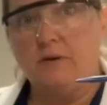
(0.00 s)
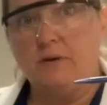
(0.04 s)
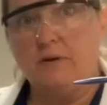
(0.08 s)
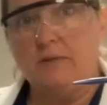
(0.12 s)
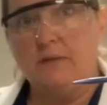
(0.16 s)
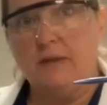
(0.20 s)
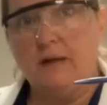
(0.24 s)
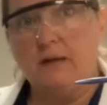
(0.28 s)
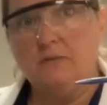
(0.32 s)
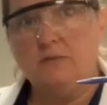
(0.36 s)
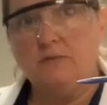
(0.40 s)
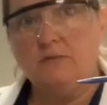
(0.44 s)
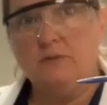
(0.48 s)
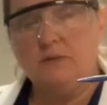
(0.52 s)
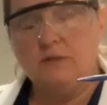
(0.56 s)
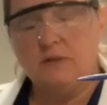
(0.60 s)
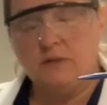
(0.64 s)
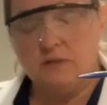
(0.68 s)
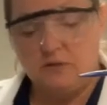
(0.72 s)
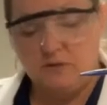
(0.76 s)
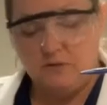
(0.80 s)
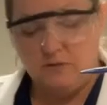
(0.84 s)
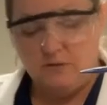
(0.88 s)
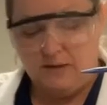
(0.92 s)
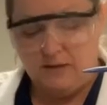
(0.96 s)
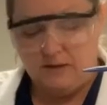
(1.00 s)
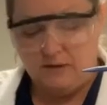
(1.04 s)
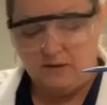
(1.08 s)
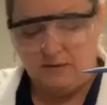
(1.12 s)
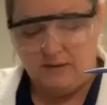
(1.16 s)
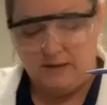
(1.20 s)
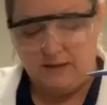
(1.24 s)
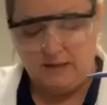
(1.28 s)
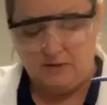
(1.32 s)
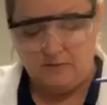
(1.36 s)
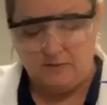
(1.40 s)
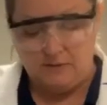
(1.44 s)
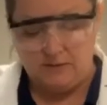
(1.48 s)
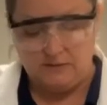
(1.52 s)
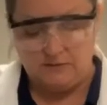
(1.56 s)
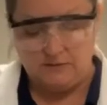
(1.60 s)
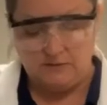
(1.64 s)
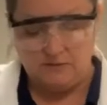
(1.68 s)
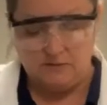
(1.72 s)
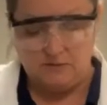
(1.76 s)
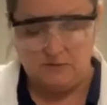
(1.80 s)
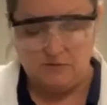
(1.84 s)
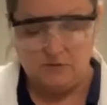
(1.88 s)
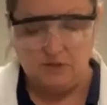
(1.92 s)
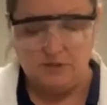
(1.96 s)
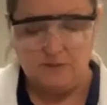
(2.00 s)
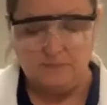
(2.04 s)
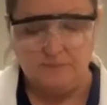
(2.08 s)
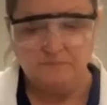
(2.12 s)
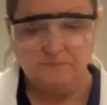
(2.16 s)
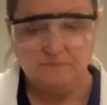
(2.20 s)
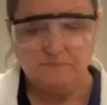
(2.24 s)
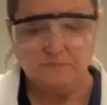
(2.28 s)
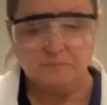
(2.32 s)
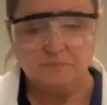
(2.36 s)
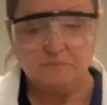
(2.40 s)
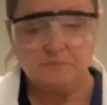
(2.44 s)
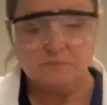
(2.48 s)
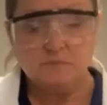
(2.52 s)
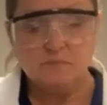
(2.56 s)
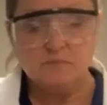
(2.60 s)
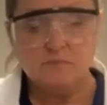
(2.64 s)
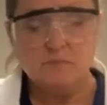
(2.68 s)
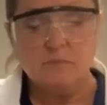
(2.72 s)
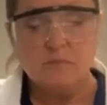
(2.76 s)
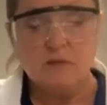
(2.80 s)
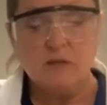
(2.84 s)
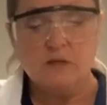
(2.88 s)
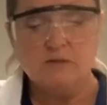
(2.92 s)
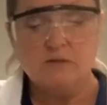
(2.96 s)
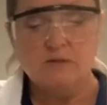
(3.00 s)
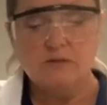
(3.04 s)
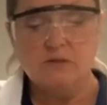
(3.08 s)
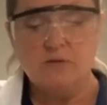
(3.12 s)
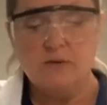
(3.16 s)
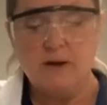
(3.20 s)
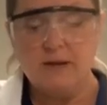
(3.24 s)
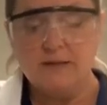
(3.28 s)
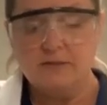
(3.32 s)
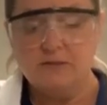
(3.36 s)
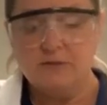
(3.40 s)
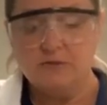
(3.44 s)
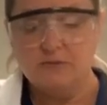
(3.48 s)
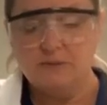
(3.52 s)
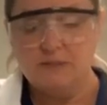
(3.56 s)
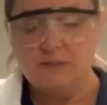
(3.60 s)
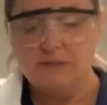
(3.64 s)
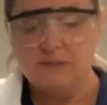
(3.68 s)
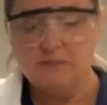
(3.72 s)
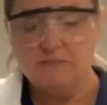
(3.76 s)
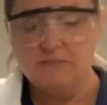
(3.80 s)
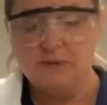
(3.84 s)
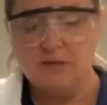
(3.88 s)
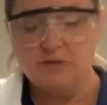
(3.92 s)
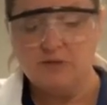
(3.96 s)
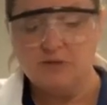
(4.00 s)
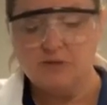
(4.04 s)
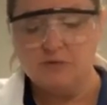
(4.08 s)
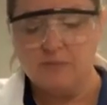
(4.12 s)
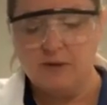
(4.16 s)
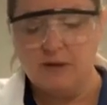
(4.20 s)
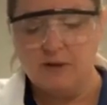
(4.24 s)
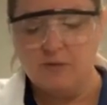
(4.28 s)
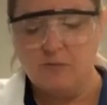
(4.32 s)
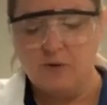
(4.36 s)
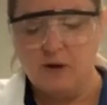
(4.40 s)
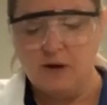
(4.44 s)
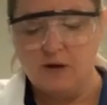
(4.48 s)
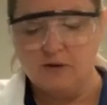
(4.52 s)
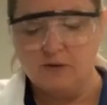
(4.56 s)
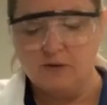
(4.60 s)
and that's what's going to create our aqueous solution. So I don't need to measure my water